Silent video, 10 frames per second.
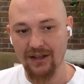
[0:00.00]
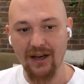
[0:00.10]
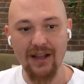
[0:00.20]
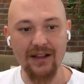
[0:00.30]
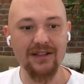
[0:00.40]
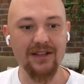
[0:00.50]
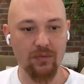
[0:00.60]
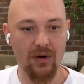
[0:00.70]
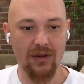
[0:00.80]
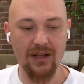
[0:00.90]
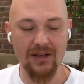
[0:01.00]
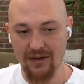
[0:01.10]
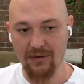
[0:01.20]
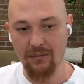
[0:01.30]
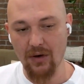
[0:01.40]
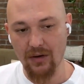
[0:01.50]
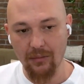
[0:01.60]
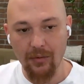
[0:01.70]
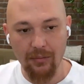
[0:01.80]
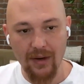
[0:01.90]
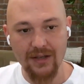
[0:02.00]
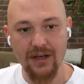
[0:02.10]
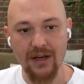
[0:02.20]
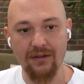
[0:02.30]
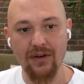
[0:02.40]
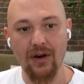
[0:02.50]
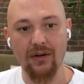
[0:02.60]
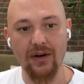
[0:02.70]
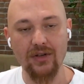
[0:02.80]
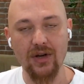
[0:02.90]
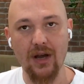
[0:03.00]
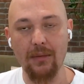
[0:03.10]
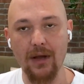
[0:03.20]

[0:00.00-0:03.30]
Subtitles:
And I think this is where things, Bard and Perplexity have done a great job.